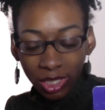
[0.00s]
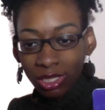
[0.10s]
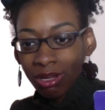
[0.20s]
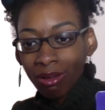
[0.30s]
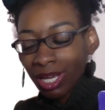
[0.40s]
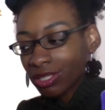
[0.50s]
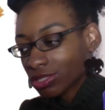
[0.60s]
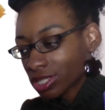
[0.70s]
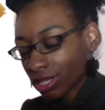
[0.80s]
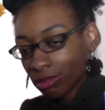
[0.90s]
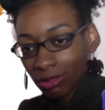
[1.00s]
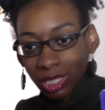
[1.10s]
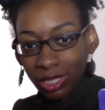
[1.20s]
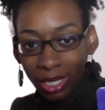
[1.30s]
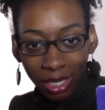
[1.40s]
You know, angels, I don't really
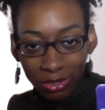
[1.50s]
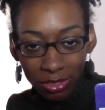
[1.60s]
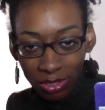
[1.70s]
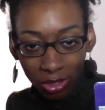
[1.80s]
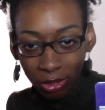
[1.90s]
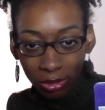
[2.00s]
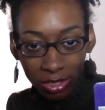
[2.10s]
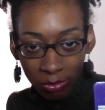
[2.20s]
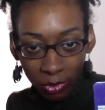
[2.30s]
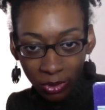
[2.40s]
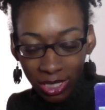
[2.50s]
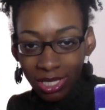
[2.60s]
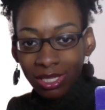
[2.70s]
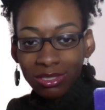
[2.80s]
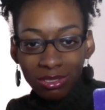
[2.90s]
think angels are girls and boys.
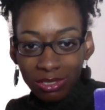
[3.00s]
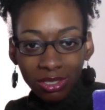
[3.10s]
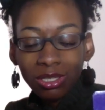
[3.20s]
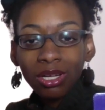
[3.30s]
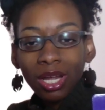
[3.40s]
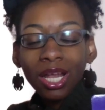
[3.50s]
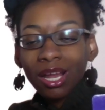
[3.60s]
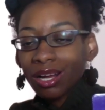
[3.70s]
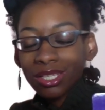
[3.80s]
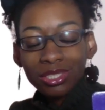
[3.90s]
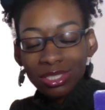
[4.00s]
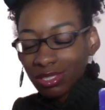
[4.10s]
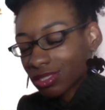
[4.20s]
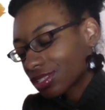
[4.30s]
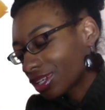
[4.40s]
Angels are
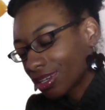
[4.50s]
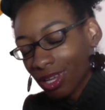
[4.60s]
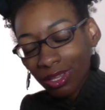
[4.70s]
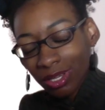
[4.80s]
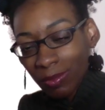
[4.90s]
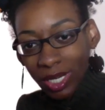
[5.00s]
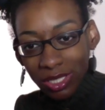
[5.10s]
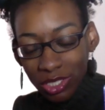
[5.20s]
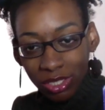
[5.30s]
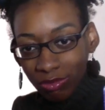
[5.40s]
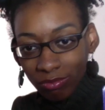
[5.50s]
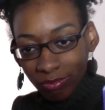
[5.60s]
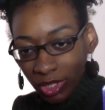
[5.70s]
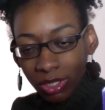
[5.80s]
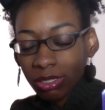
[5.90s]
just another emanation of,
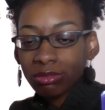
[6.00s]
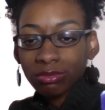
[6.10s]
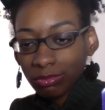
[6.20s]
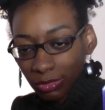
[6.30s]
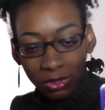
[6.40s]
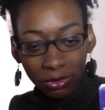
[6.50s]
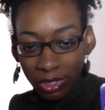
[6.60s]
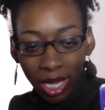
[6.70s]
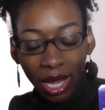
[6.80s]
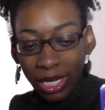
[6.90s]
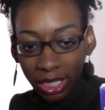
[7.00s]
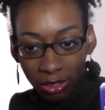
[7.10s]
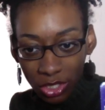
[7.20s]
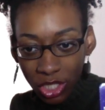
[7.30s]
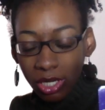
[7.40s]
you know, God
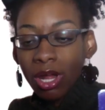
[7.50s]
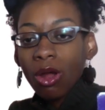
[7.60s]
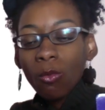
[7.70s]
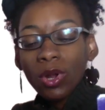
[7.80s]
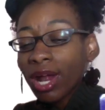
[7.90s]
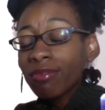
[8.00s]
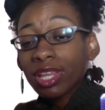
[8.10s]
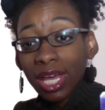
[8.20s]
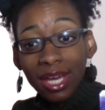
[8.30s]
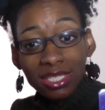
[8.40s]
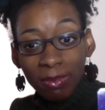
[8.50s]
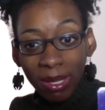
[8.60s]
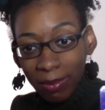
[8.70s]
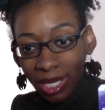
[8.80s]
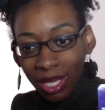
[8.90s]
energy. Whatever the case may
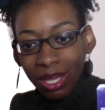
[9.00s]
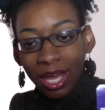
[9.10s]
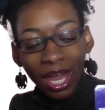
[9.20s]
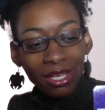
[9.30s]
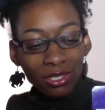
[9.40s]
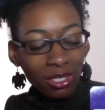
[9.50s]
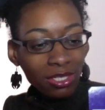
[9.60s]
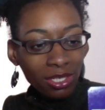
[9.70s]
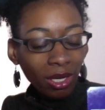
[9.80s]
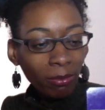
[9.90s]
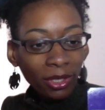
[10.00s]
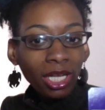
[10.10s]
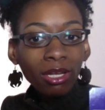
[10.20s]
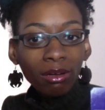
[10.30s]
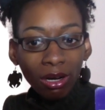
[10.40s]
be. Angel is like a pretty
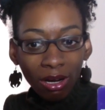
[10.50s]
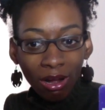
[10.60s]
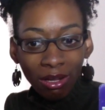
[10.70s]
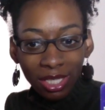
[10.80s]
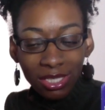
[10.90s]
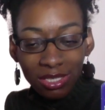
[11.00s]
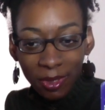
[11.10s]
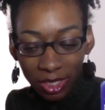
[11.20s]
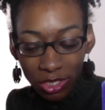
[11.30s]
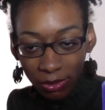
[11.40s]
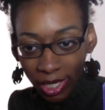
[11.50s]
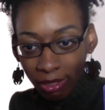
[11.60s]
little girl in this picture, right?